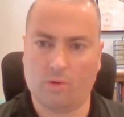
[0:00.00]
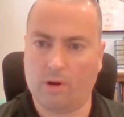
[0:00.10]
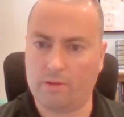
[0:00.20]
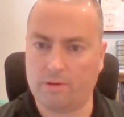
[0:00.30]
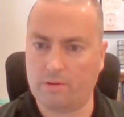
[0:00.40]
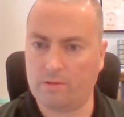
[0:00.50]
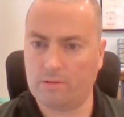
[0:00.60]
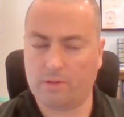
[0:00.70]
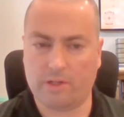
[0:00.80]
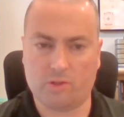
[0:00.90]
other
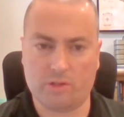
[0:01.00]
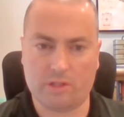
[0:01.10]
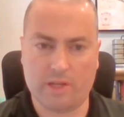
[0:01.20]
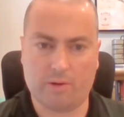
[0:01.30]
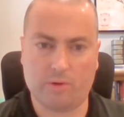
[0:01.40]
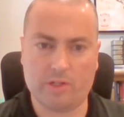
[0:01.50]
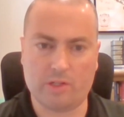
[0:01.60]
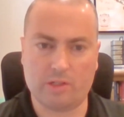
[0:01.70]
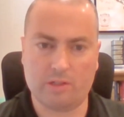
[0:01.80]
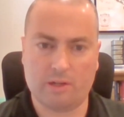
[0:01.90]
countries in that
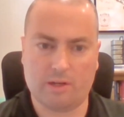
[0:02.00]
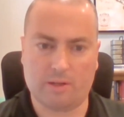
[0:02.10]
region